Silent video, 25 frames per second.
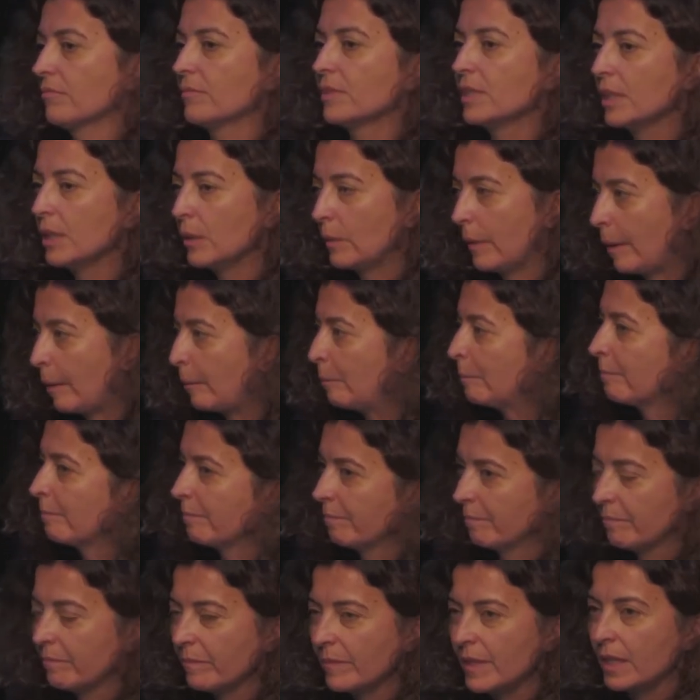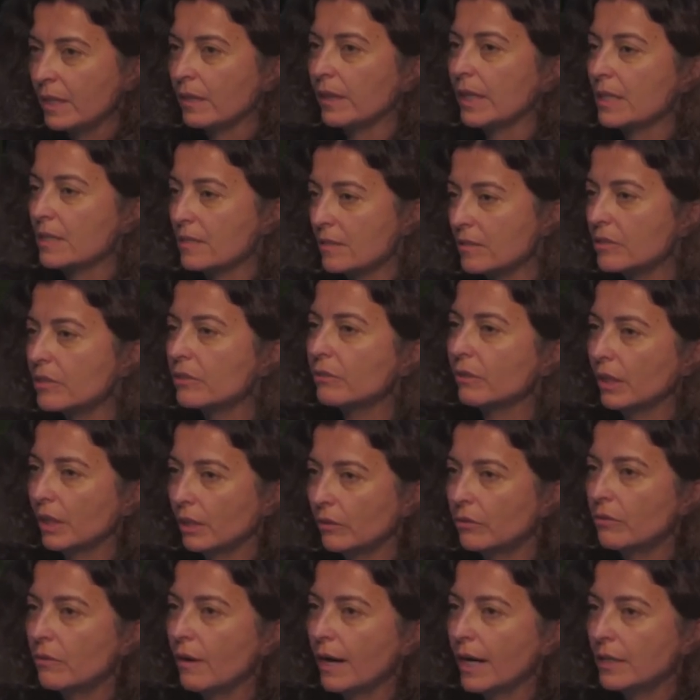you know, their
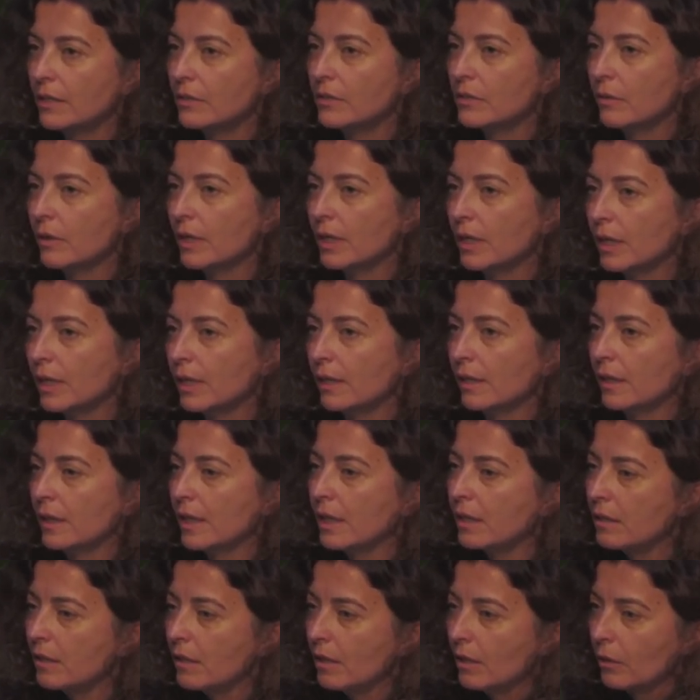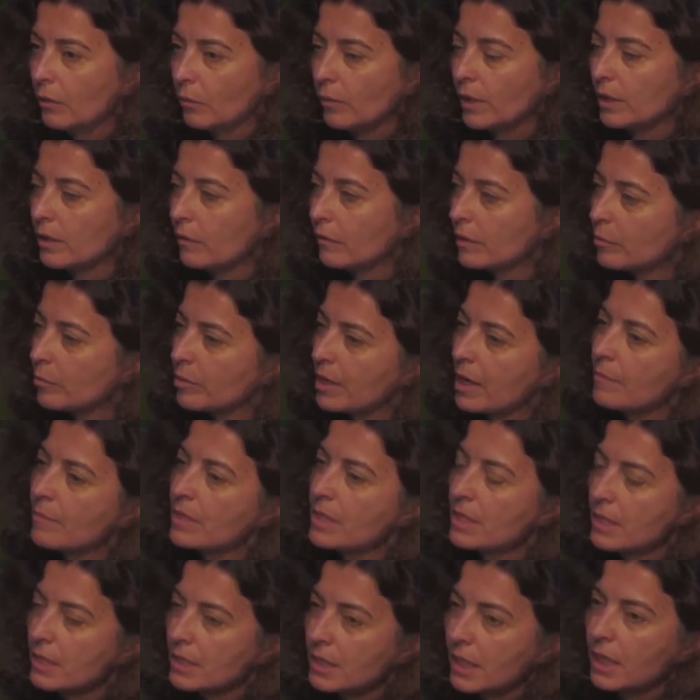history, right? So I think one of the
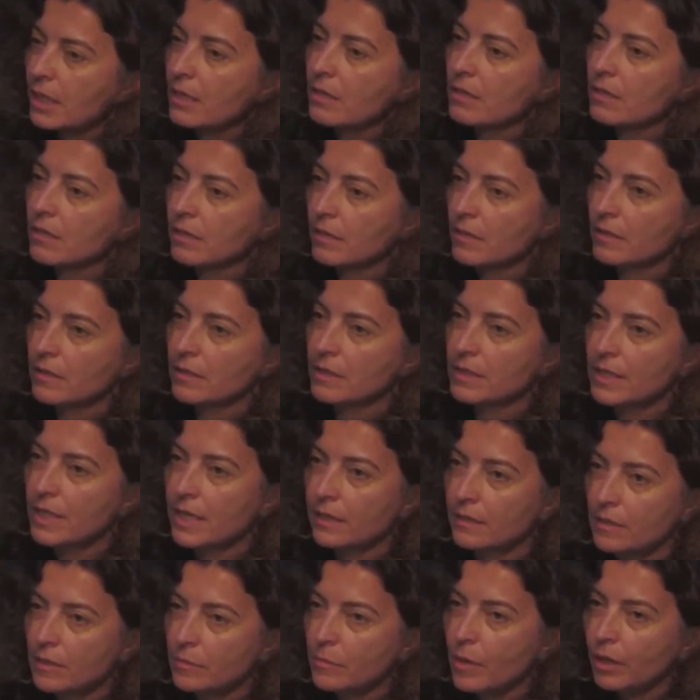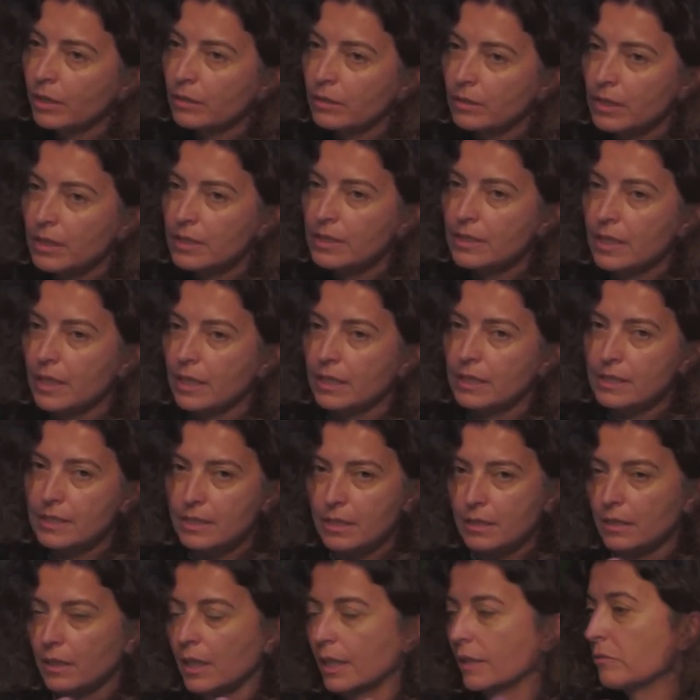premises here is that these modernist texts
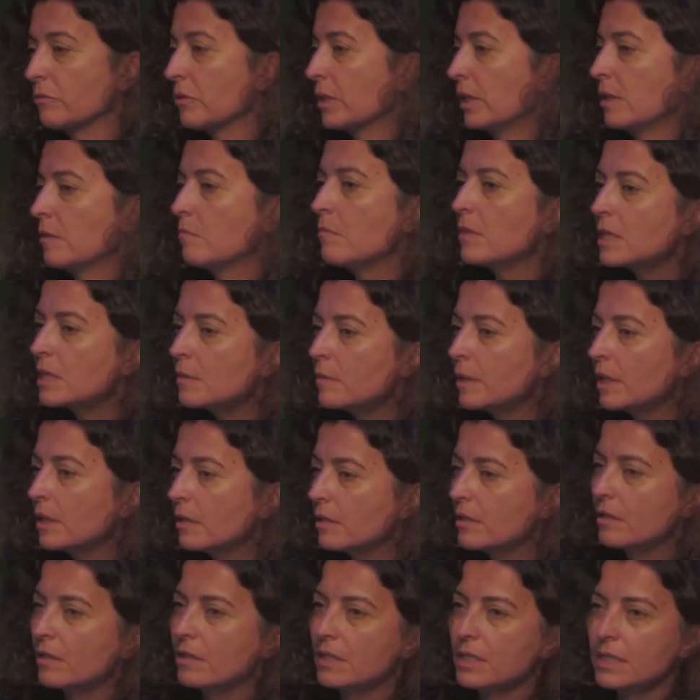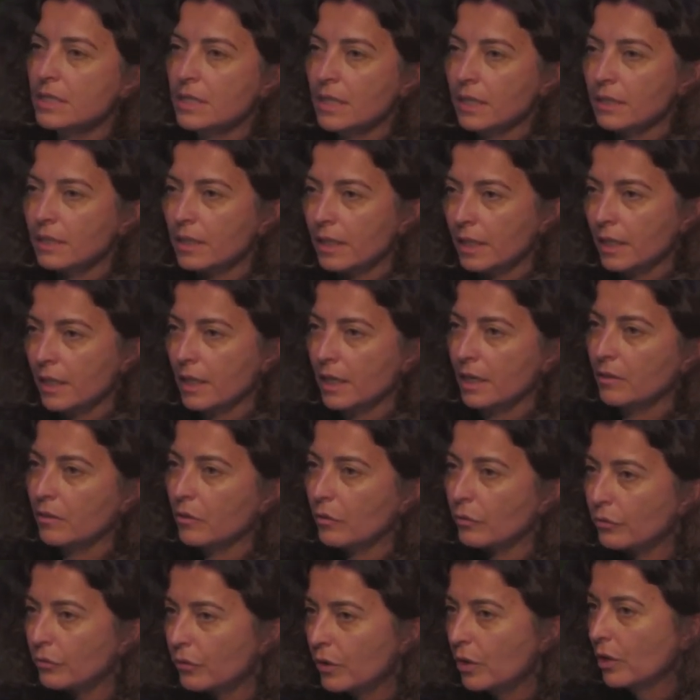are like really minimalist, and they kind
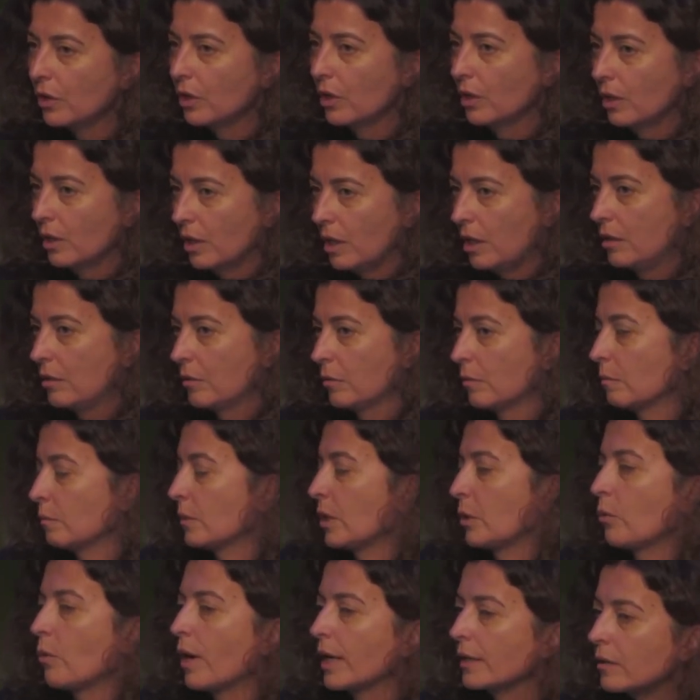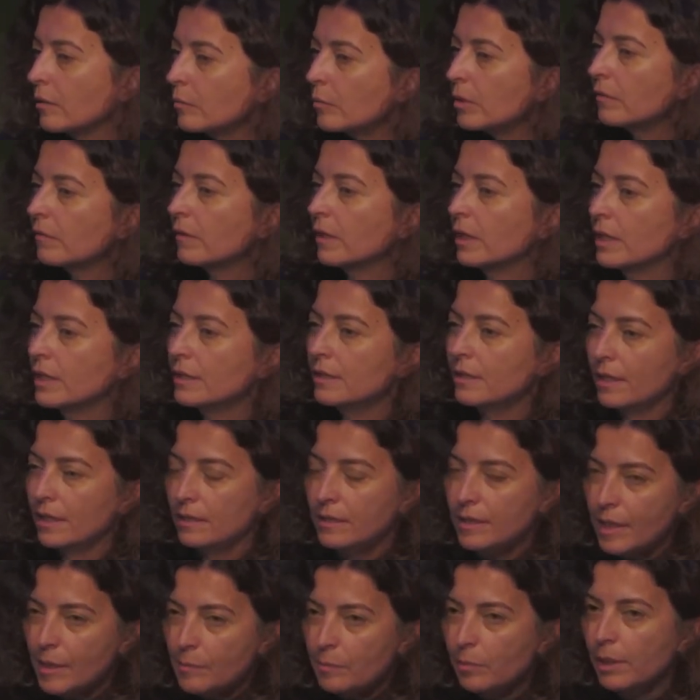of they're quite ambivalent,
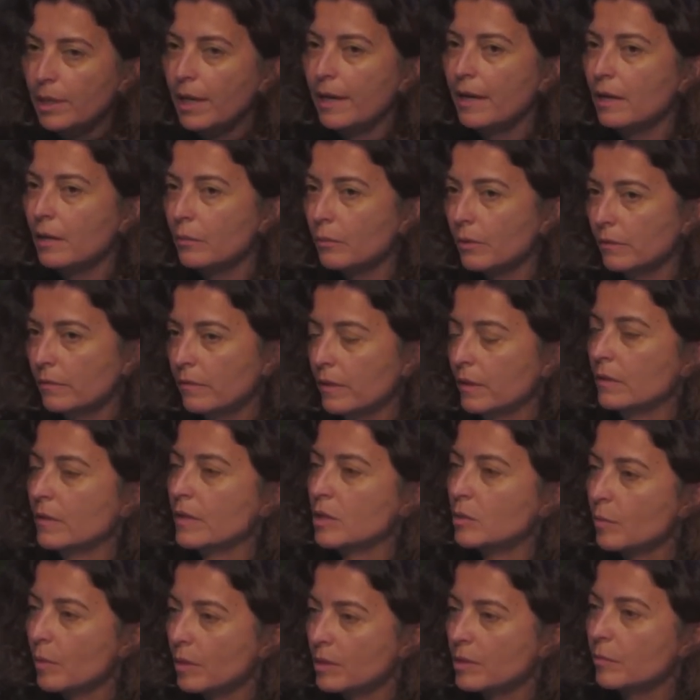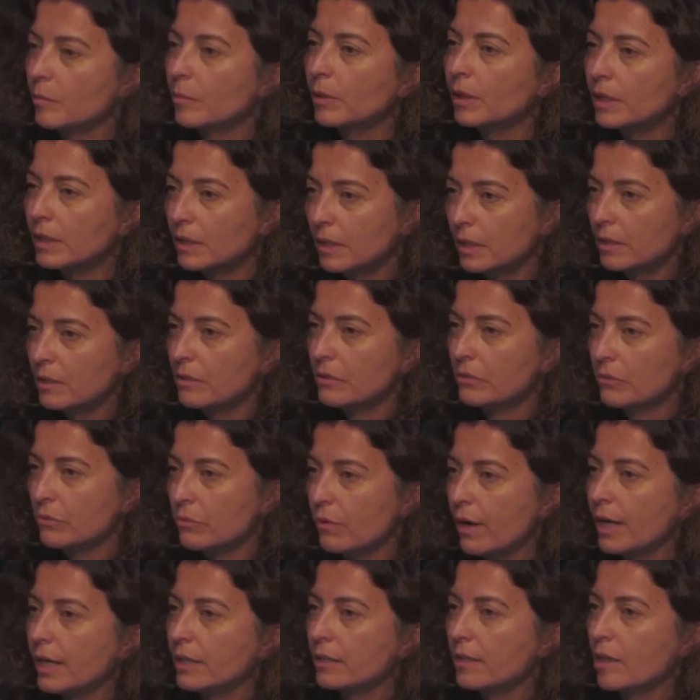and they play with various possibilities,
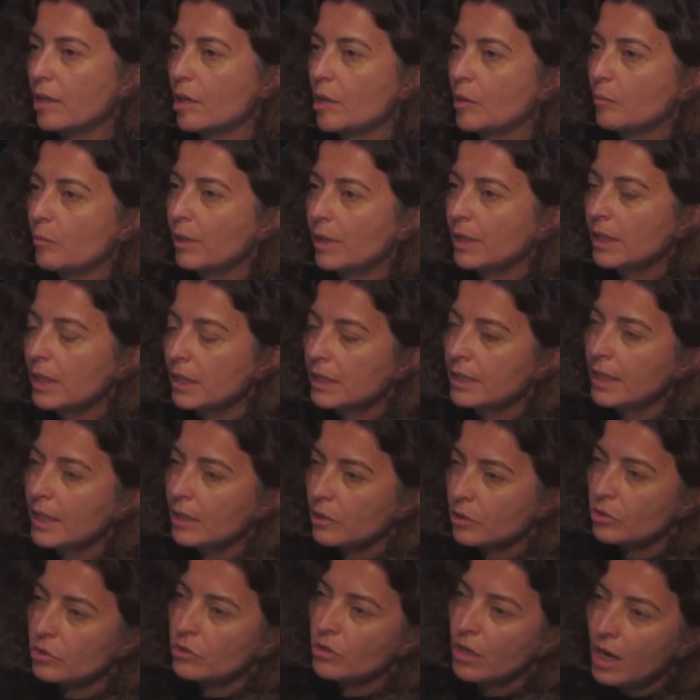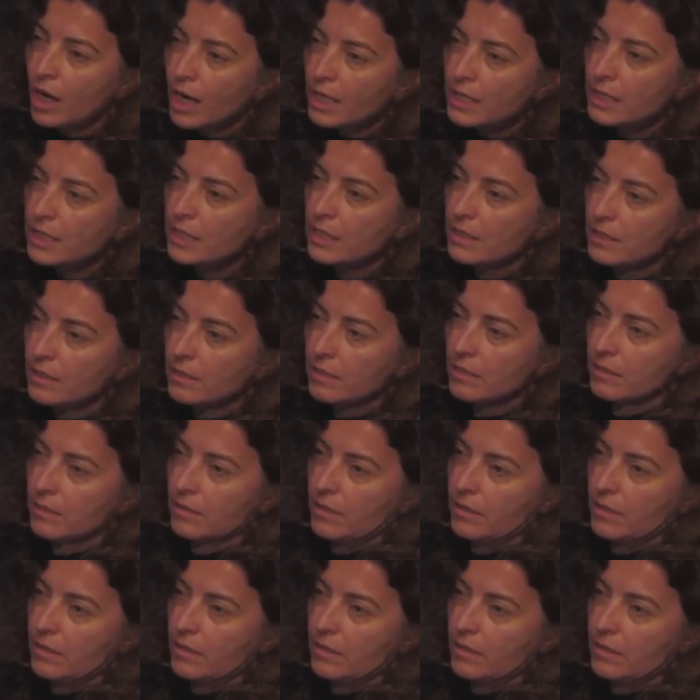right? But that they trust